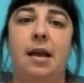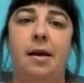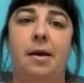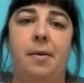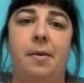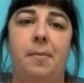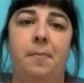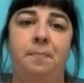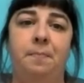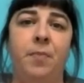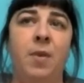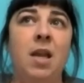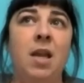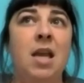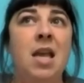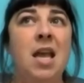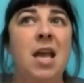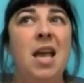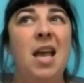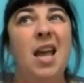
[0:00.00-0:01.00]
Um,
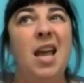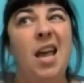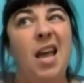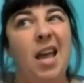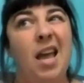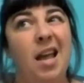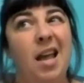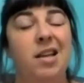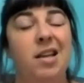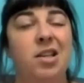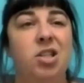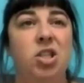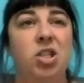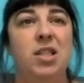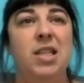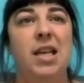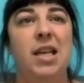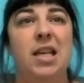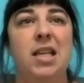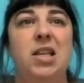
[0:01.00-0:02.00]
and it's just
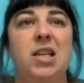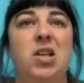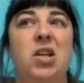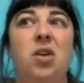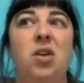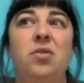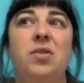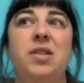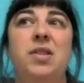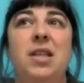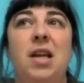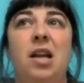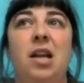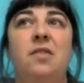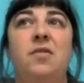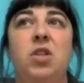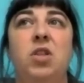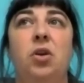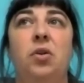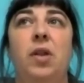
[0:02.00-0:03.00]
like goes to kind
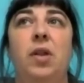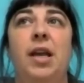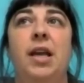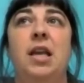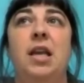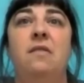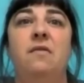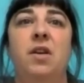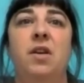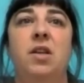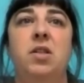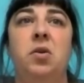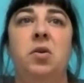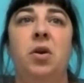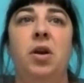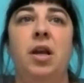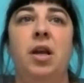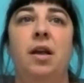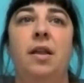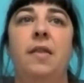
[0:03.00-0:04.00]
of show like in
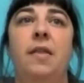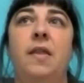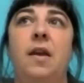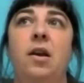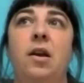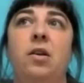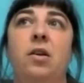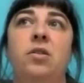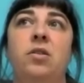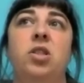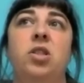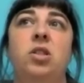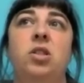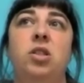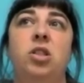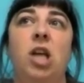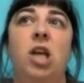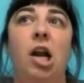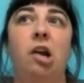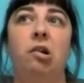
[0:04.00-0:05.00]
Victoria, there's
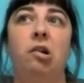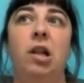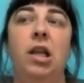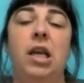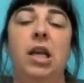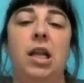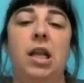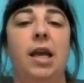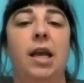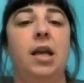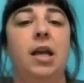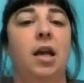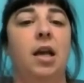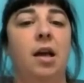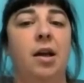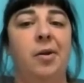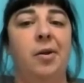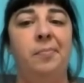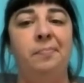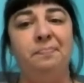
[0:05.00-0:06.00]
generally like a